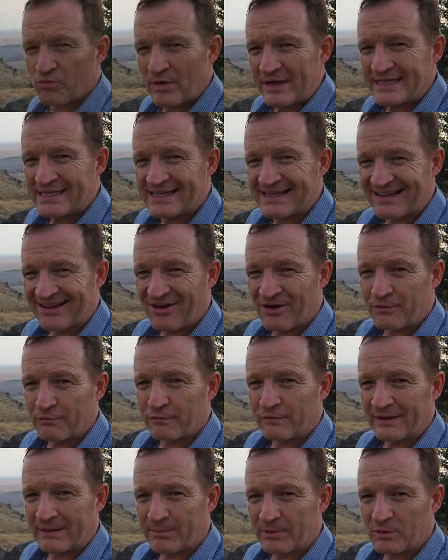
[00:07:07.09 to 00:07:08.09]
recent
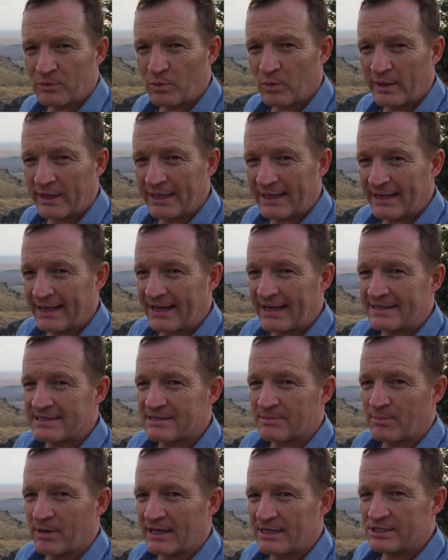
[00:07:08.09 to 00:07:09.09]
conflict between
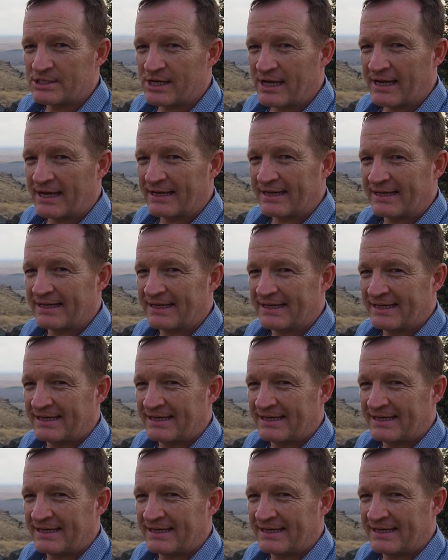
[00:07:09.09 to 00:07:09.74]
Azerbaijan